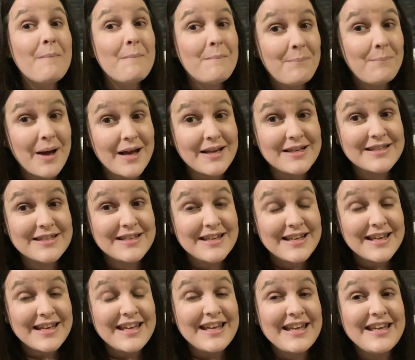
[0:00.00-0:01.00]
But
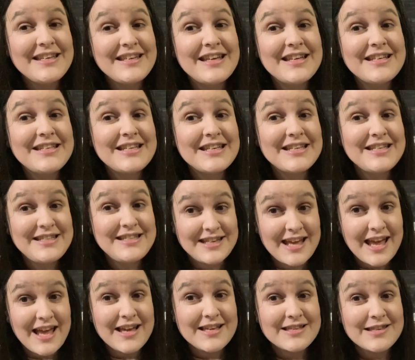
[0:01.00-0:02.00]
in
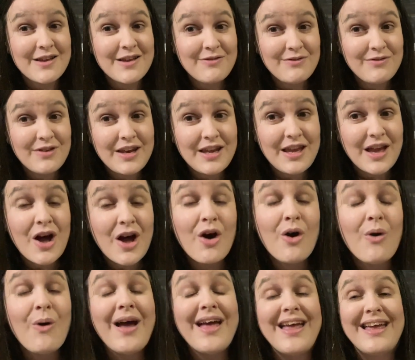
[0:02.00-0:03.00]
today's
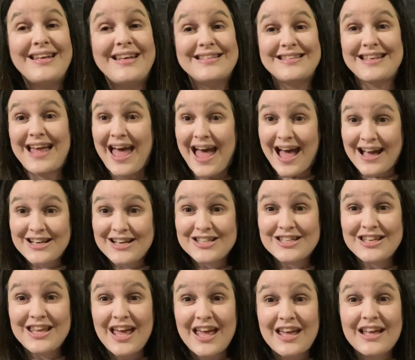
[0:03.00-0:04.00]
video, it is
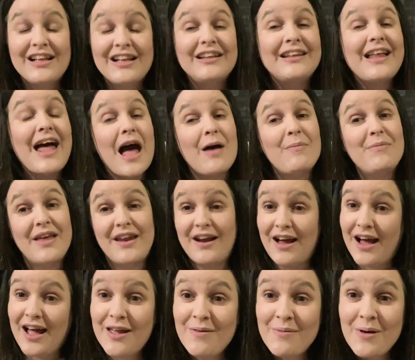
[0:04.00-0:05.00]
actually a collab that
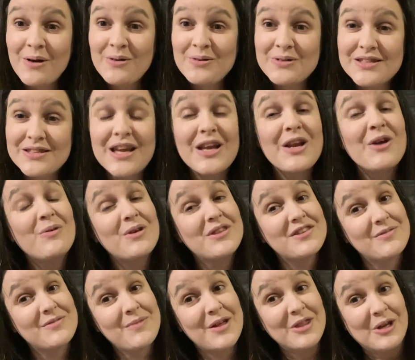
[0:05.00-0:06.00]
I am hosting with
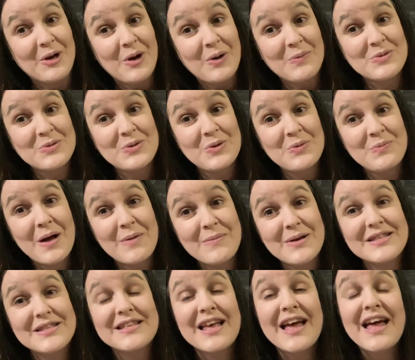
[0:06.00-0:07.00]
some other homeschool
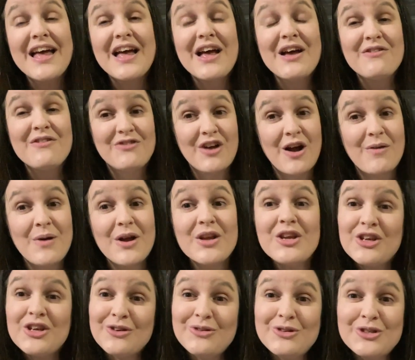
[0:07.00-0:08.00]
mamas from
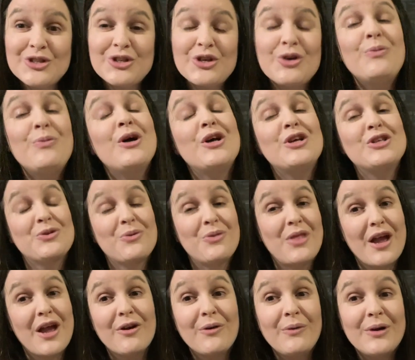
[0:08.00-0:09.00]
YouTube. So
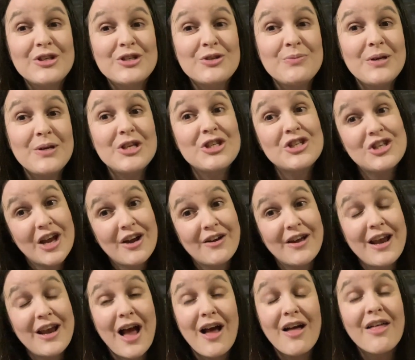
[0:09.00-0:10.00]
they are going to be
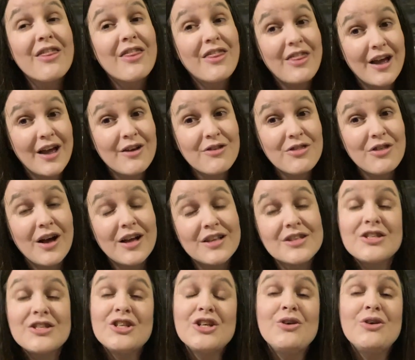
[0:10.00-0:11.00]
sharing their
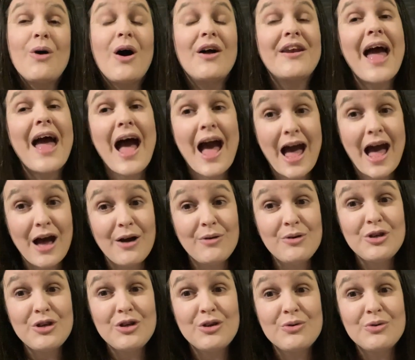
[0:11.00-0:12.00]
thoughts too on how
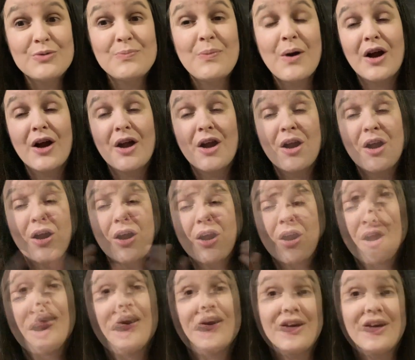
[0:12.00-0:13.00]
do you
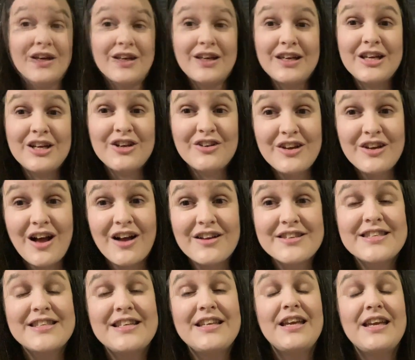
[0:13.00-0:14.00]
spark
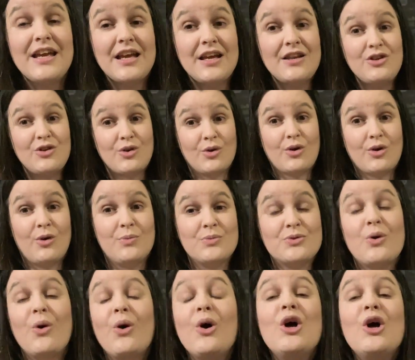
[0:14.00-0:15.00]
curiosity in your
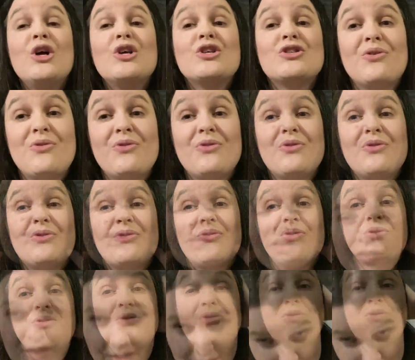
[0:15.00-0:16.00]
homeschool. So
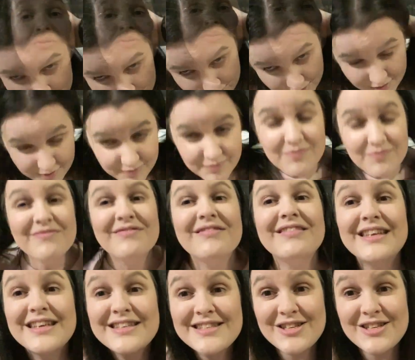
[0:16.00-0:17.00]
this
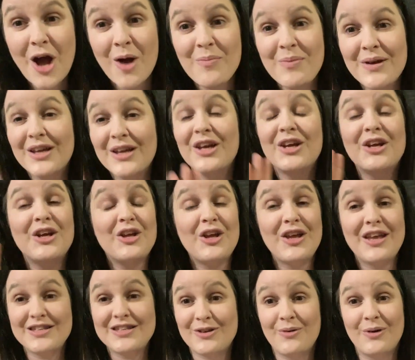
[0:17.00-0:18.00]
topic
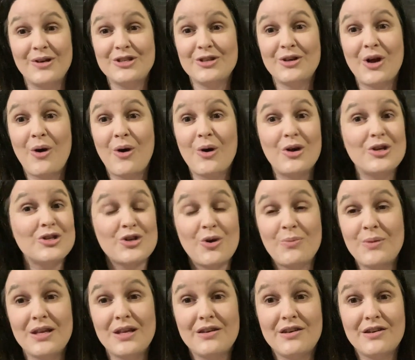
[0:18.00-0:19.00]
is going to go so
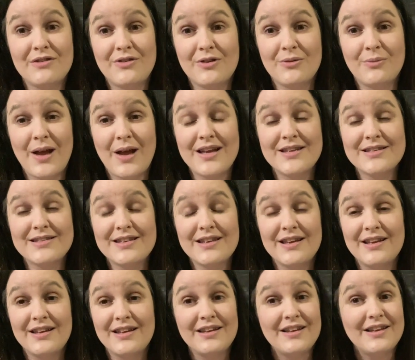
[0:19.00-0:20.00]
many different ways,
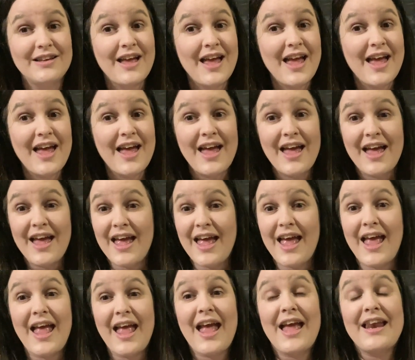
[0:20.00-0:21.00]

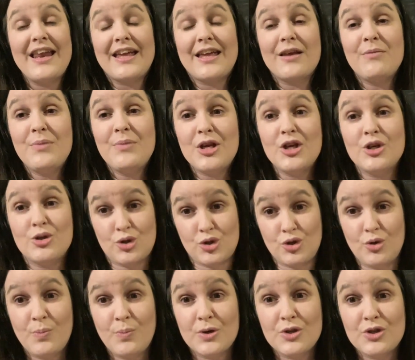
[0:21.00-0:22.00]
and it can be
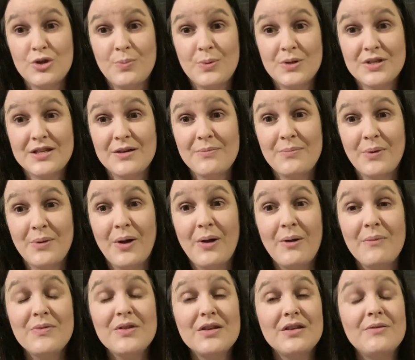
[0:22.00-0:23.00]
super, super simple.
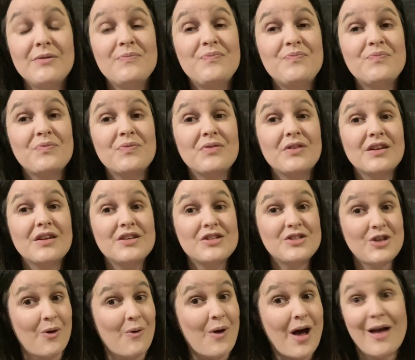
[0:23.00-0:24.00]

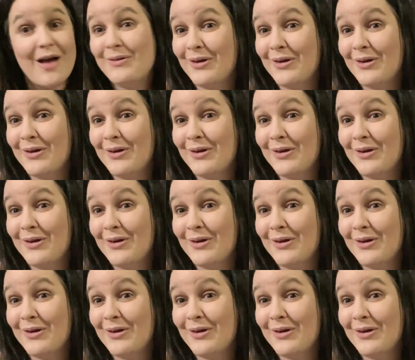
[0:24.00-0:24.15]
So I'm